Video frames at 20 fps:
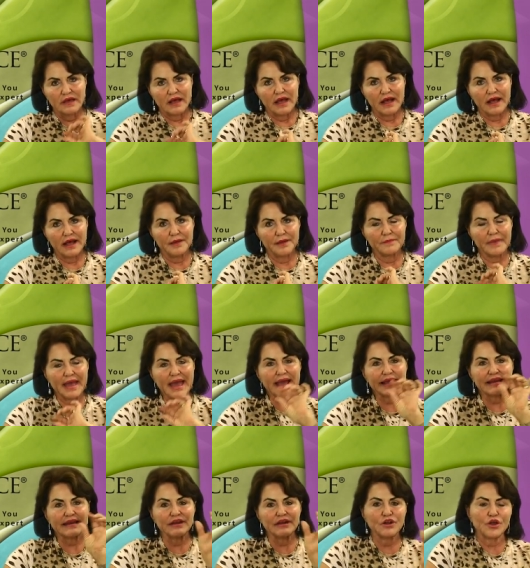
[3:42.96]
um,
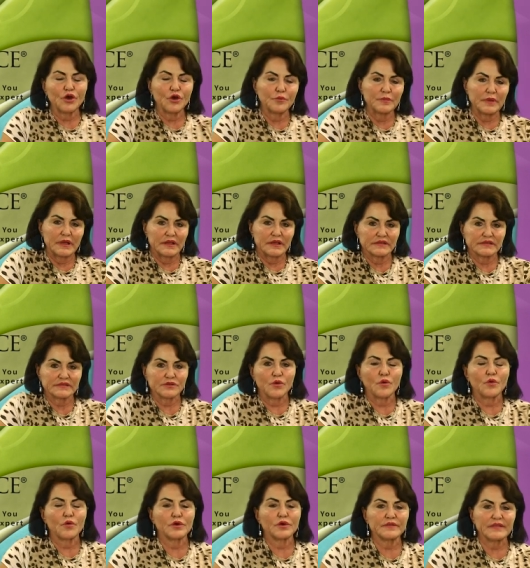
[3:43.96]
adenomas
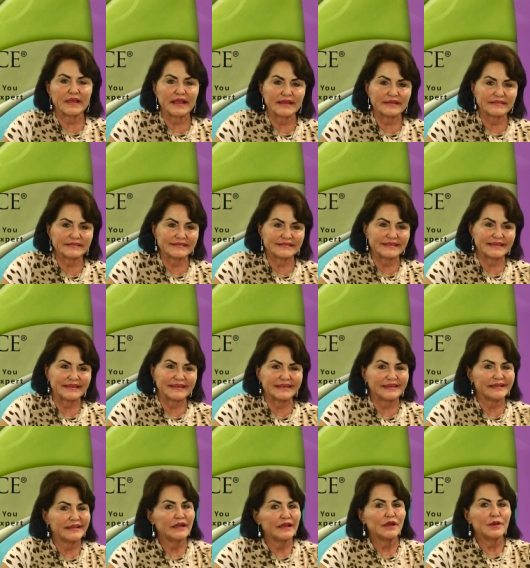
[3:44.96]
or they
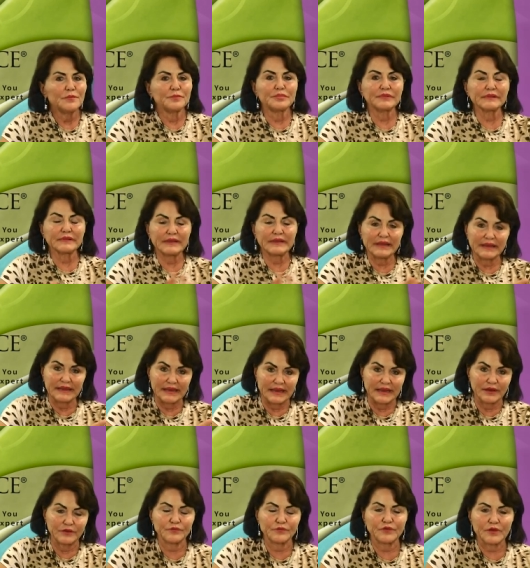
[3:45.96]
see
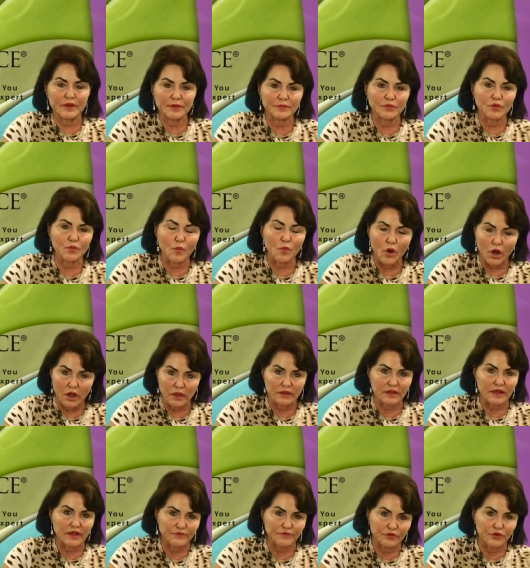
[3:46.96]
bleeding from the wall
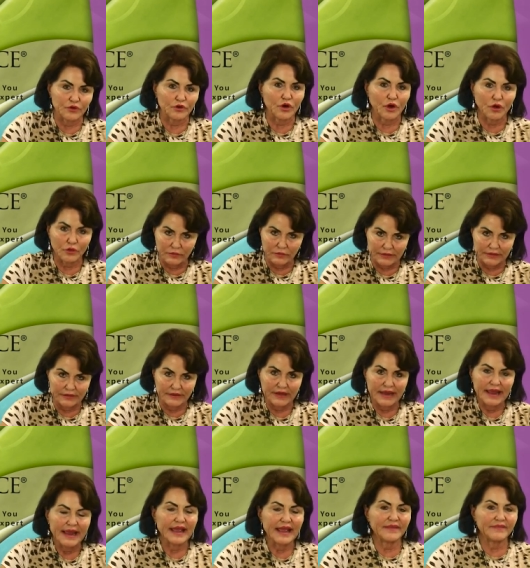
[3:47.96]
of your colon.
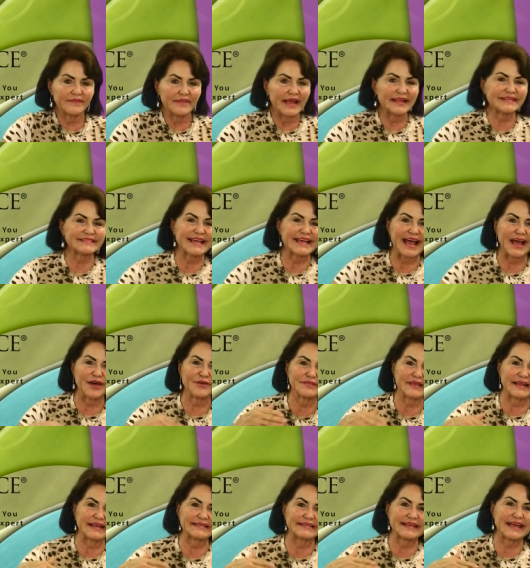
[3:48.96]
And that's how
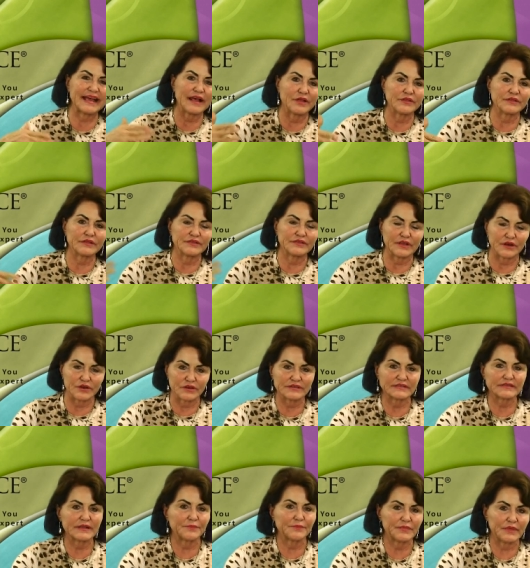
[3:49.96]
they tell that there is
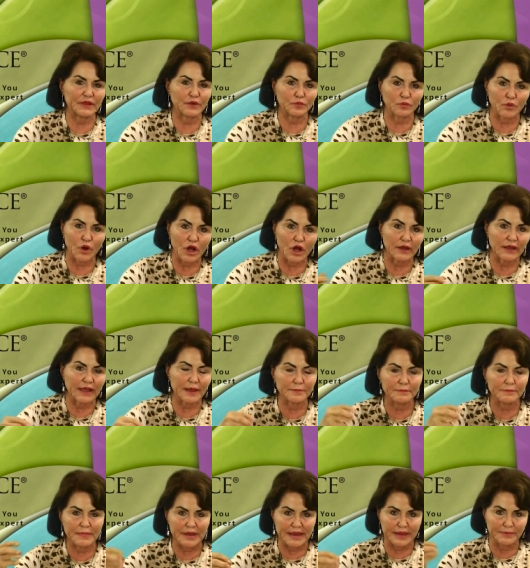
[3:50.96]
something wrong
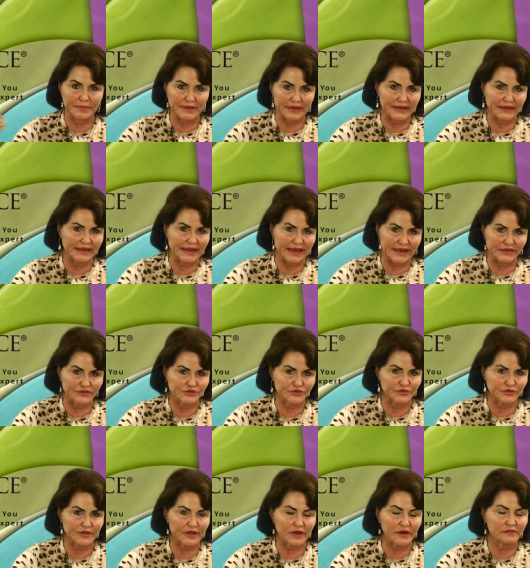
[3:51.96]
and maybe a
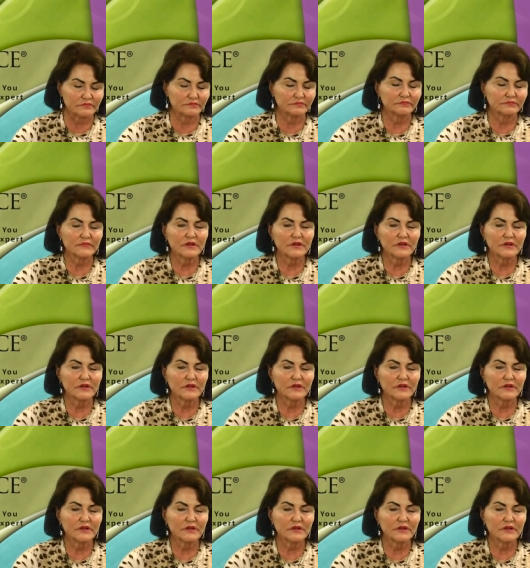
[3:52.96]
cancer there.